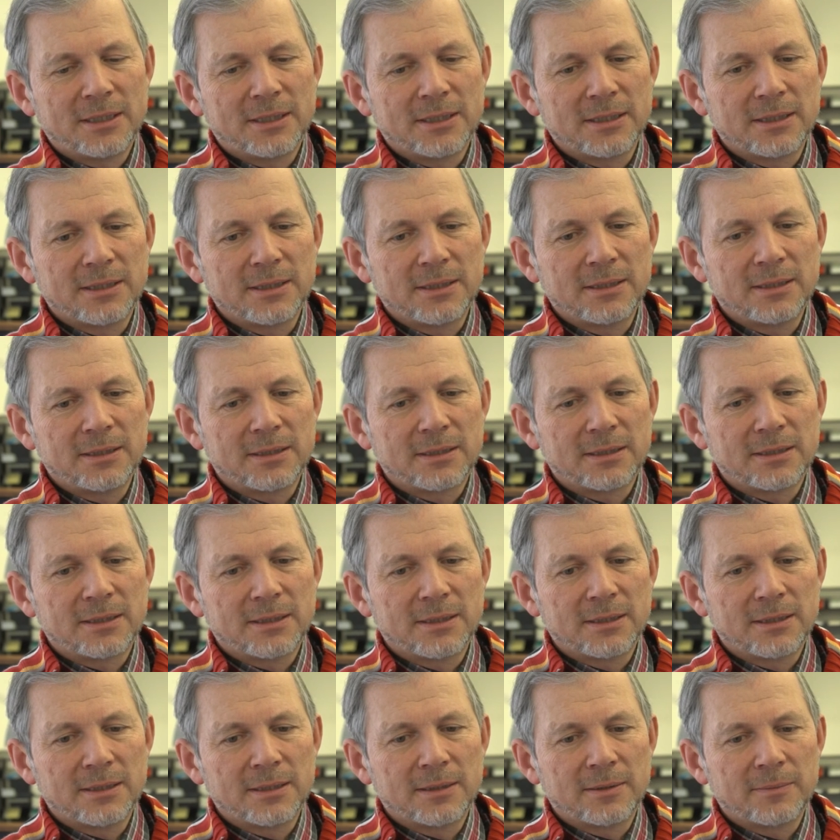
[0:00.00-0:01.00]
Uh,
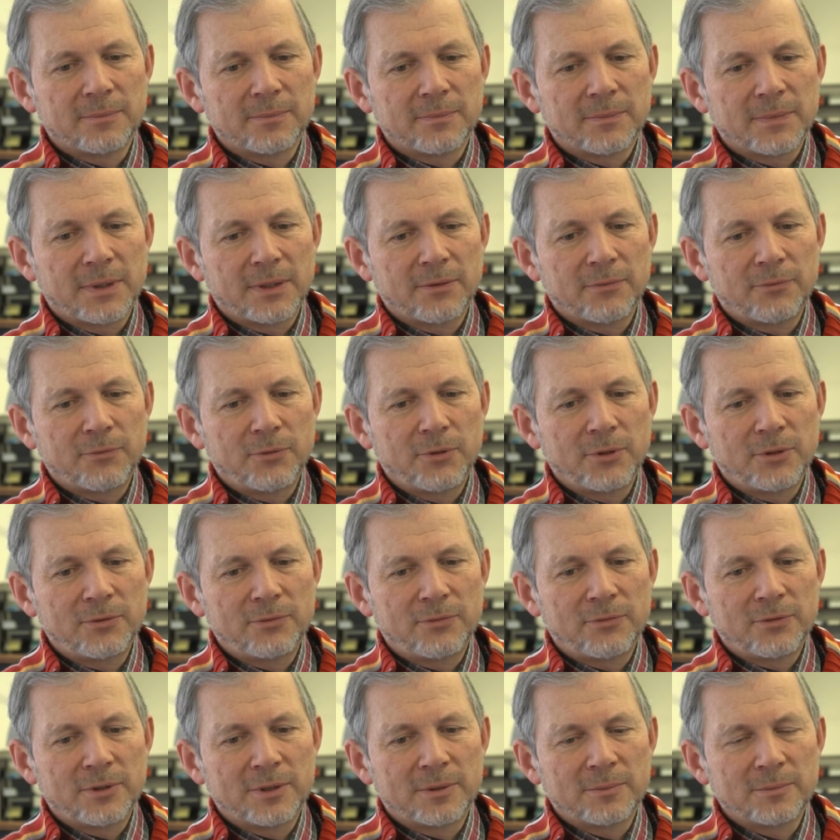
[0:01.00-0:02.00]
um, I've
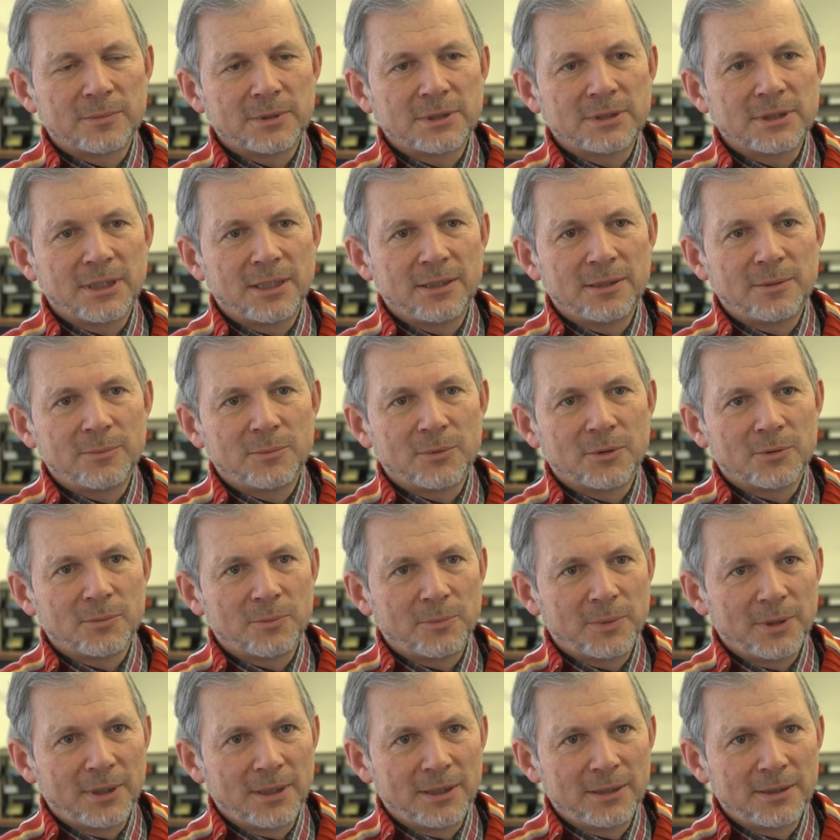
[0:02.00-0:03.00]
heard from Céline
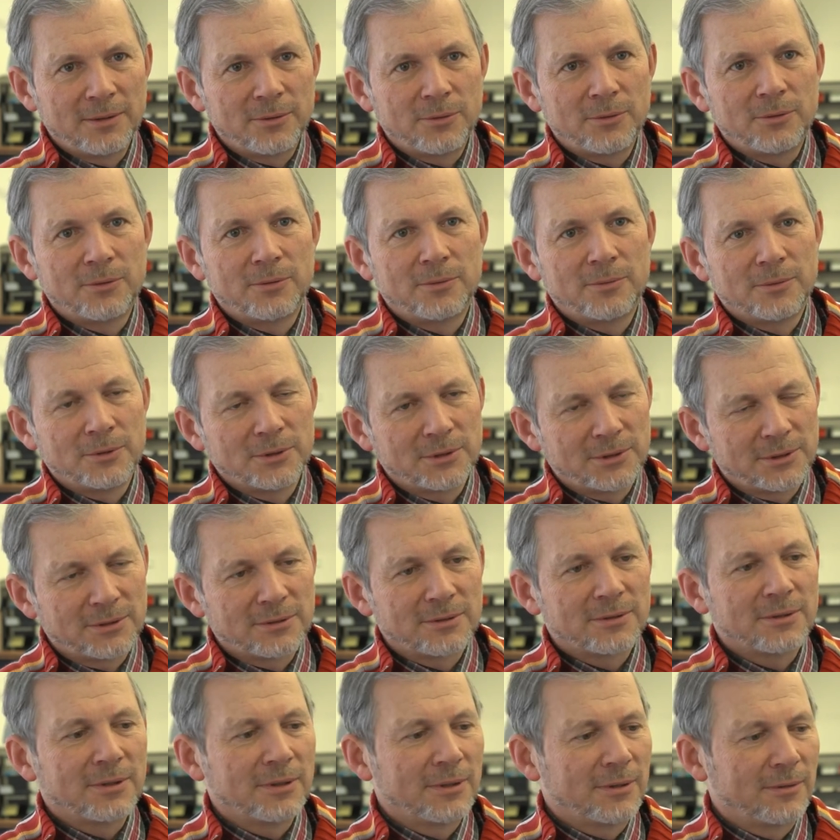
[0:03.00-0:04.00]
Montpellier, who
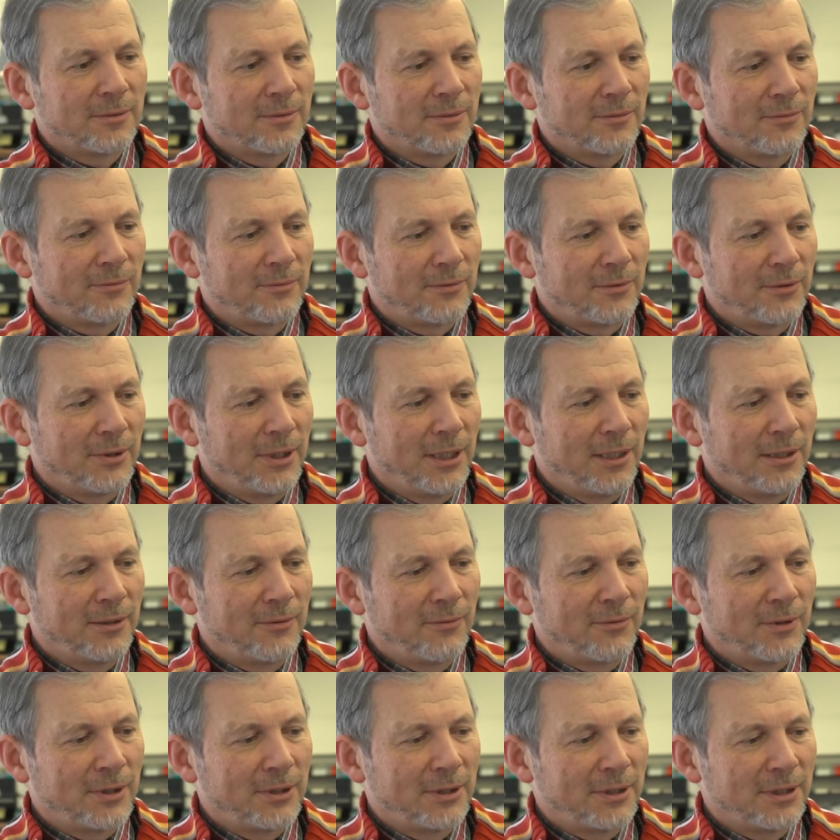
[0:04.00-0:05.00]
was uh, really
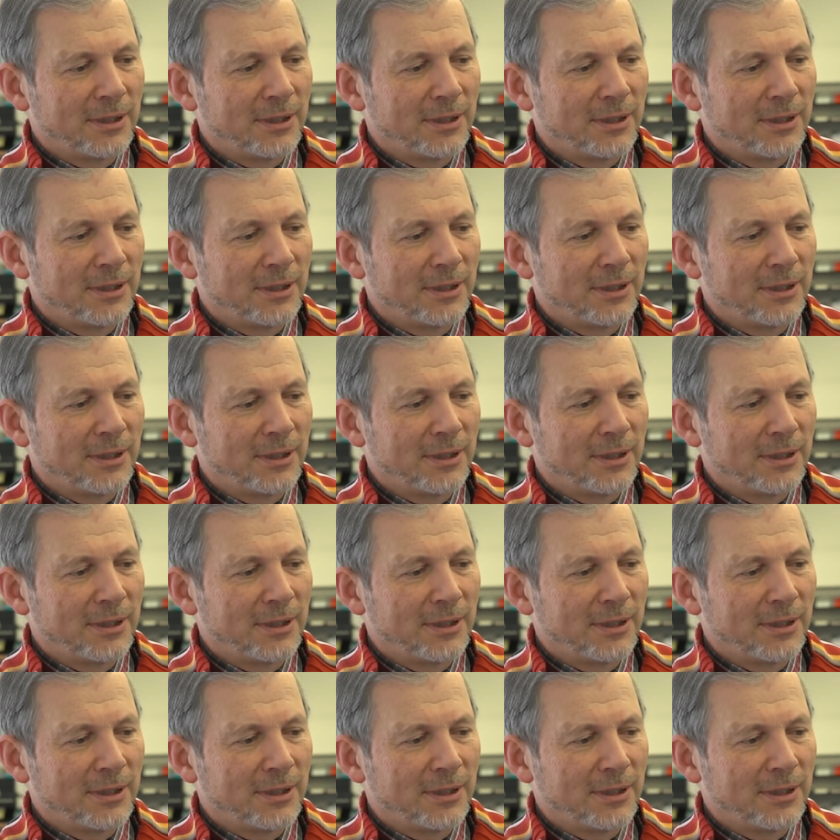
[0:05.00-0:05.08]
a very